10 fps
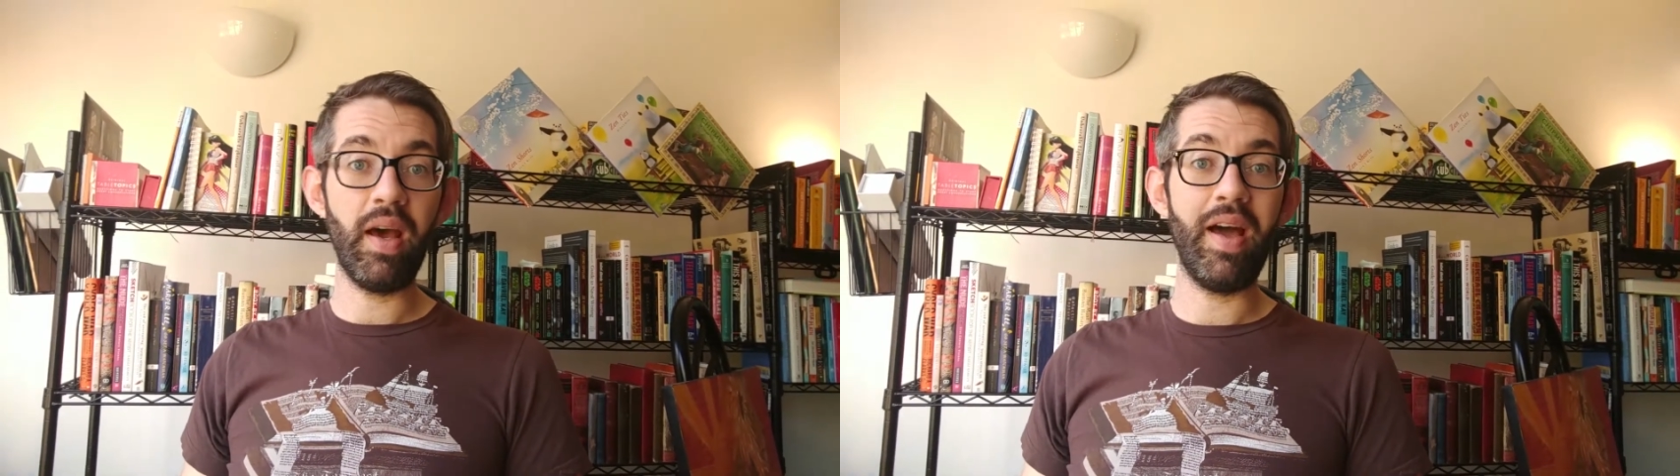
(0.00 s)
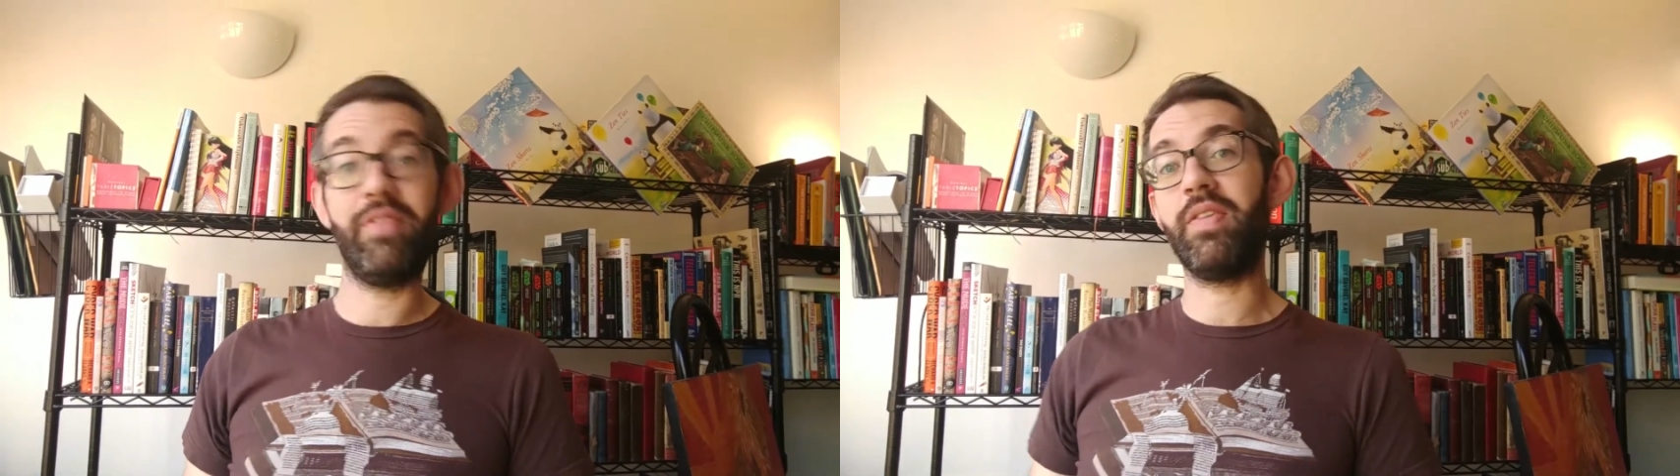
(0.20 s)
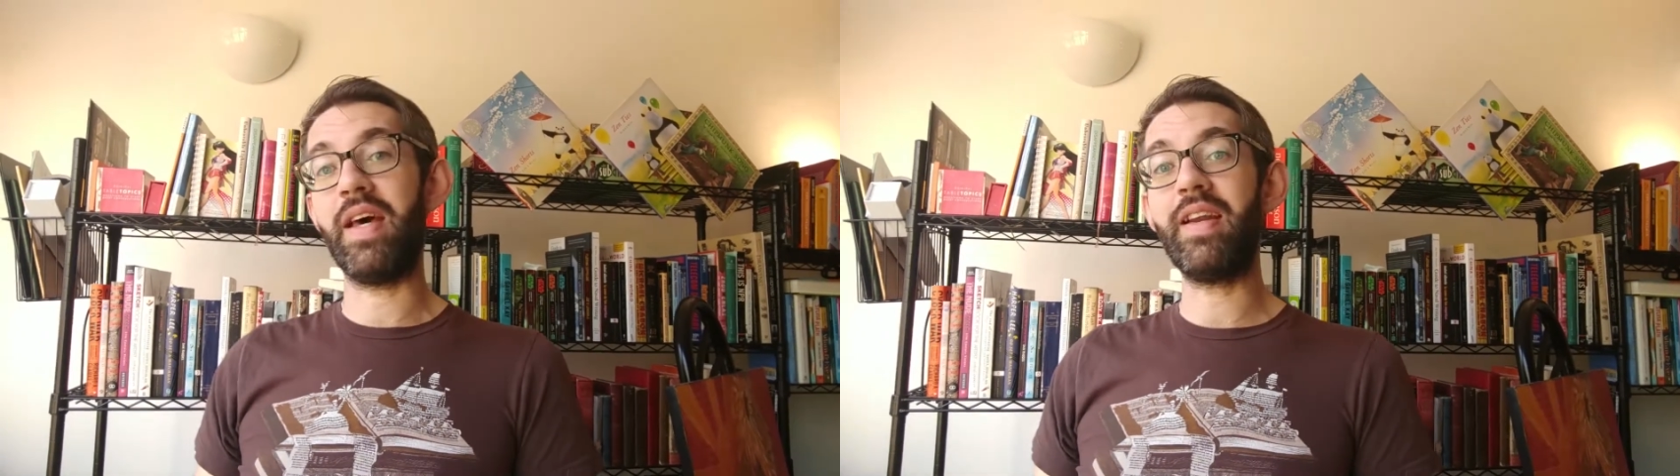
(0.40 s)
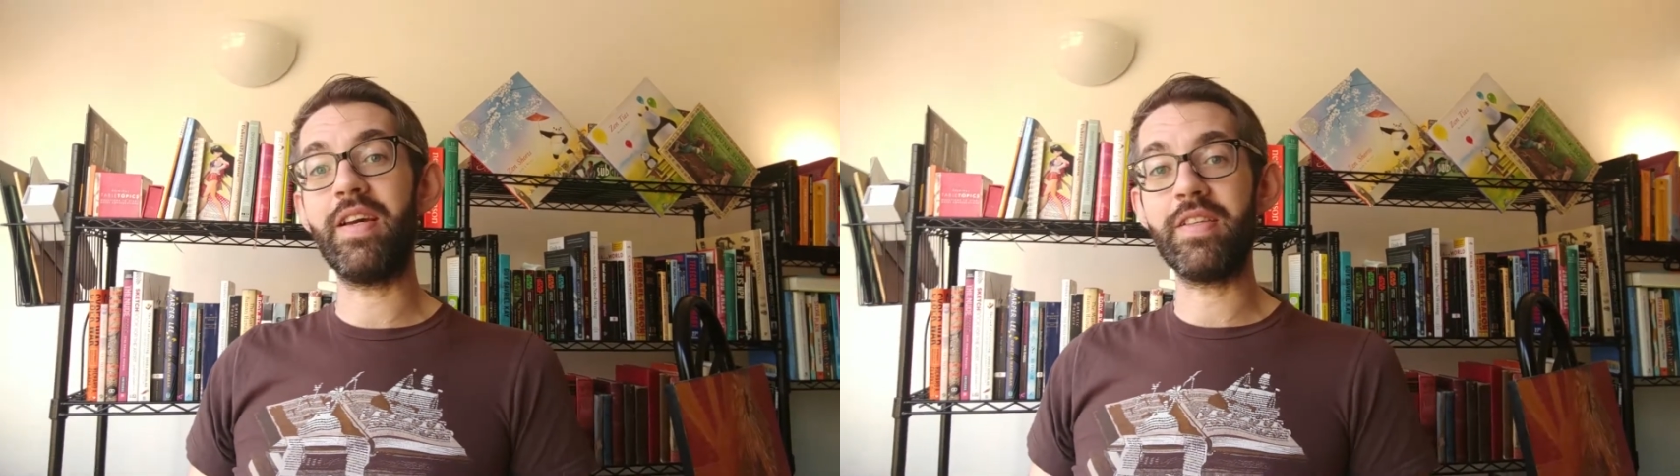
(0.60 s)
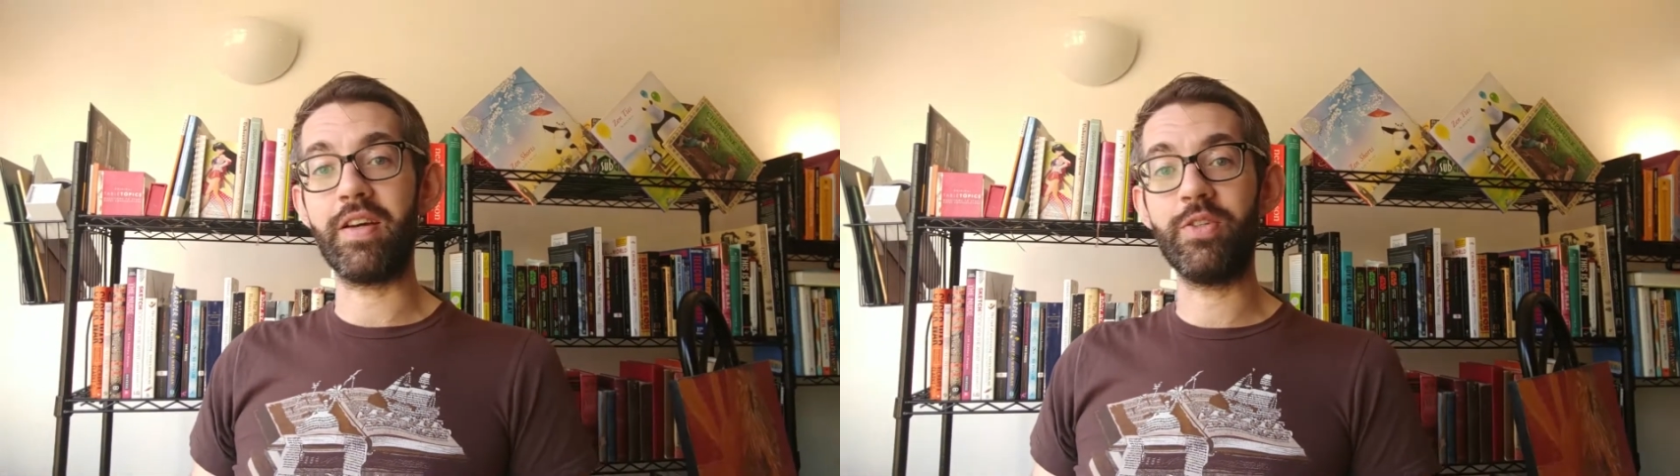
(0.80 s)
After that,
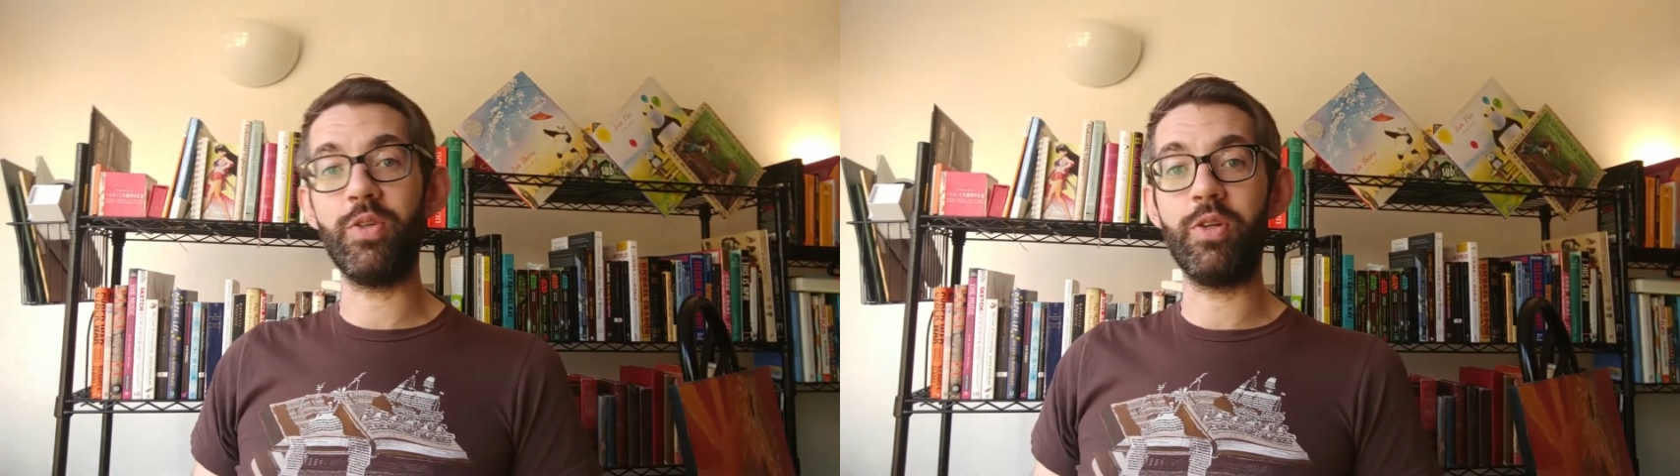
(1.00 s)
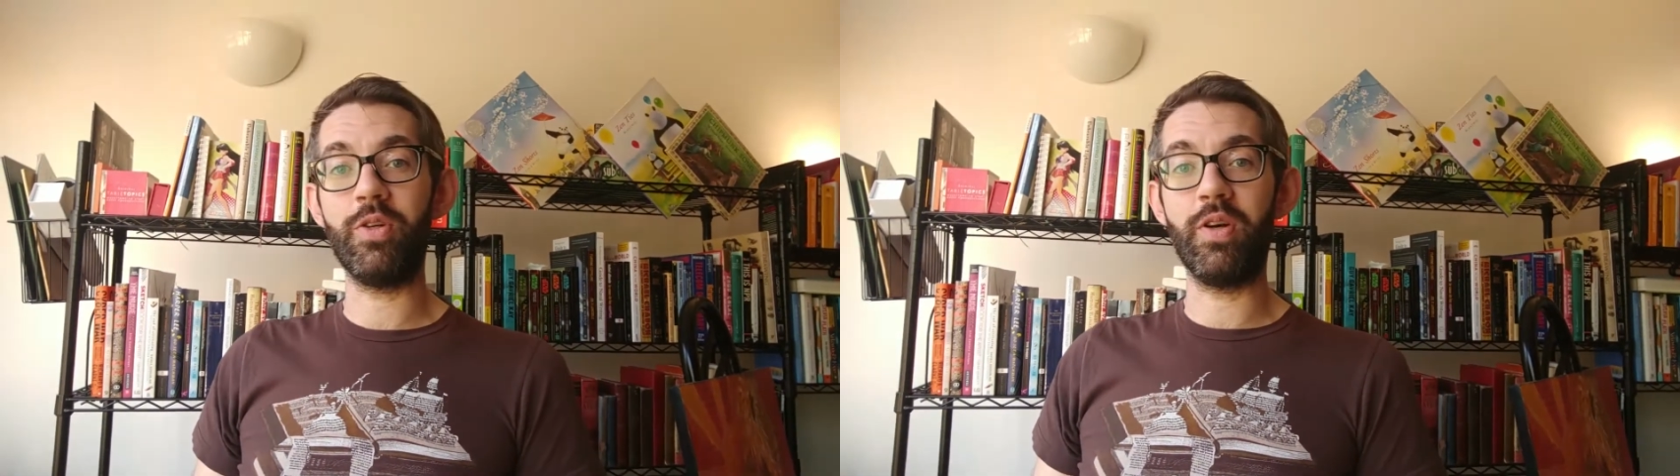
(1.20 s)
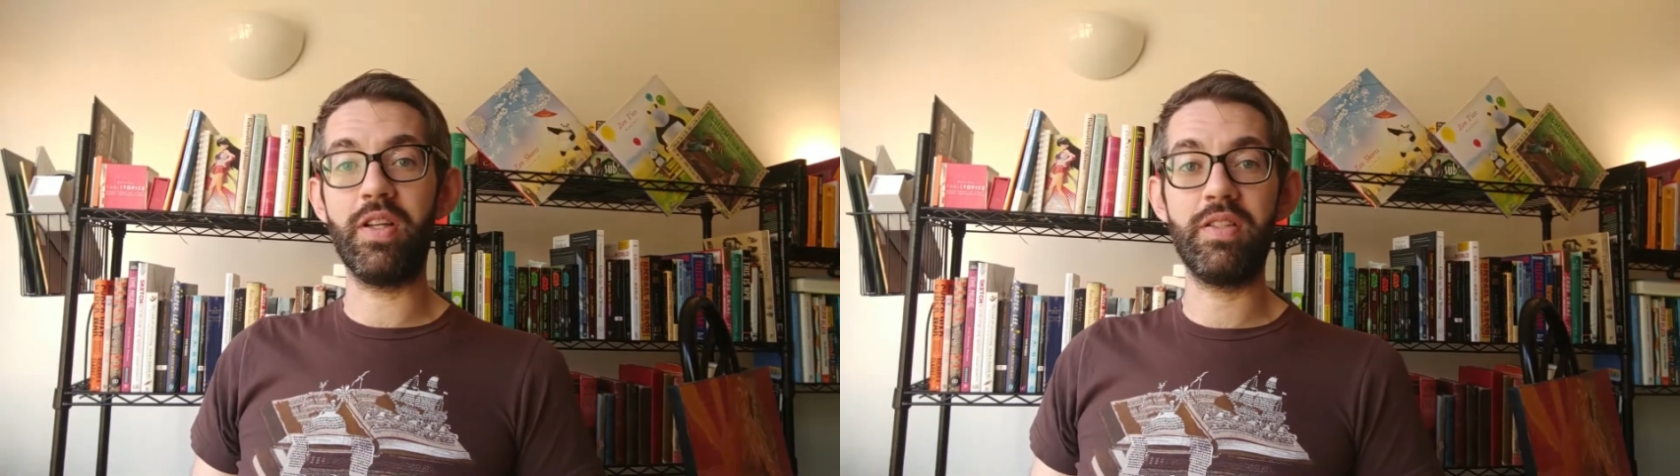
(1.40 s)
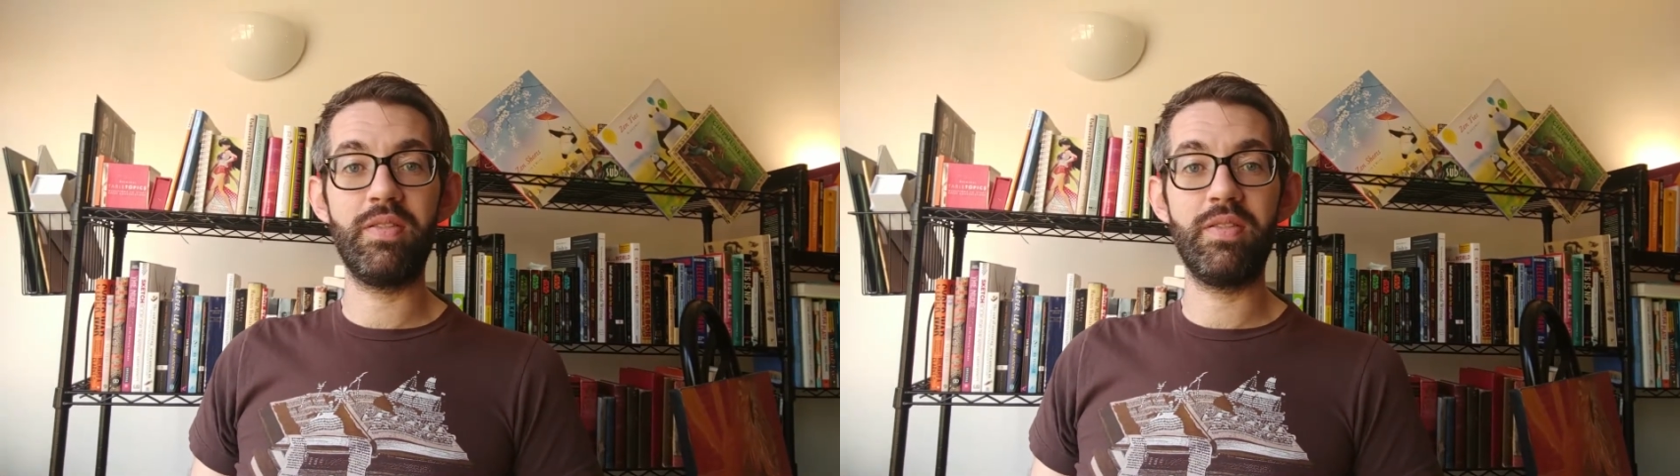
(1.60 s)
I talked to